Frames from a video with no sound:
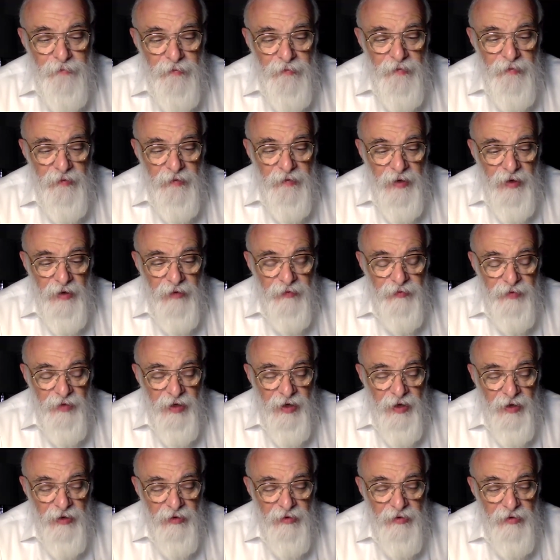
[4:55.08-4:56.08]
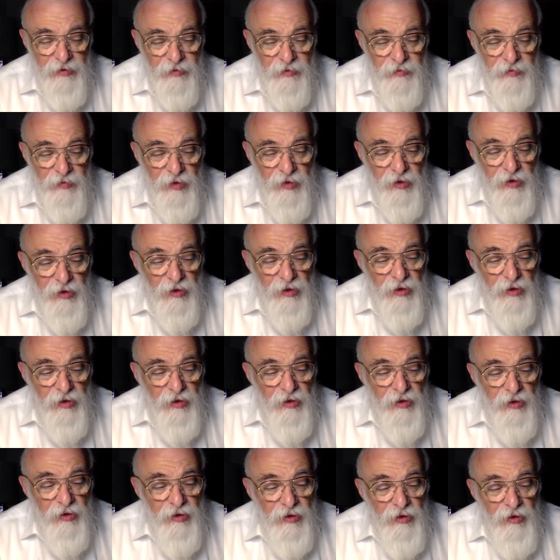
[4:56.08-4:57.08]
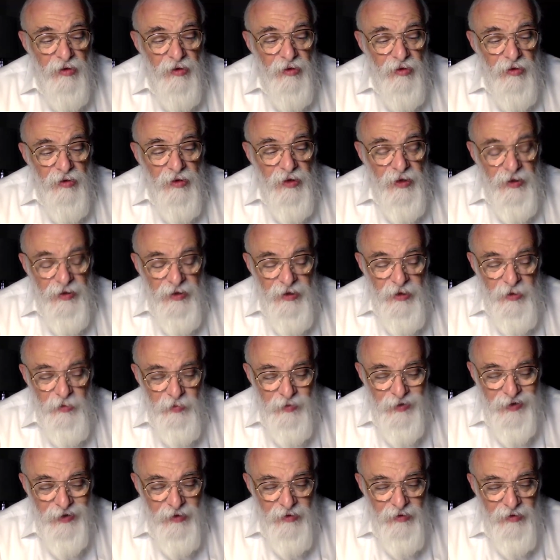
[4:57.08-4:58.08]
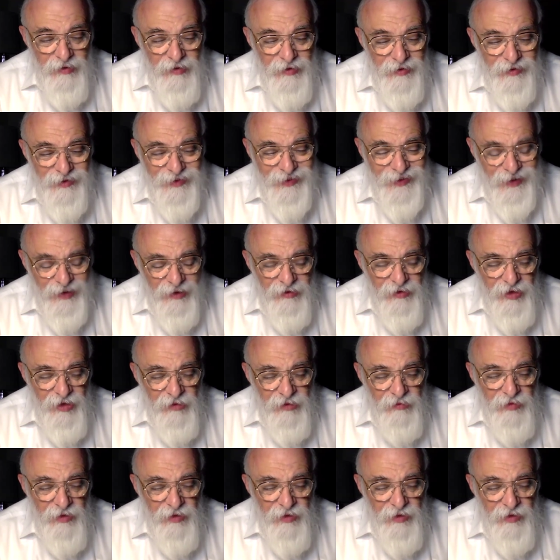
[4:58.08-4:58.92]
the Rav to ask, and he speaks. Then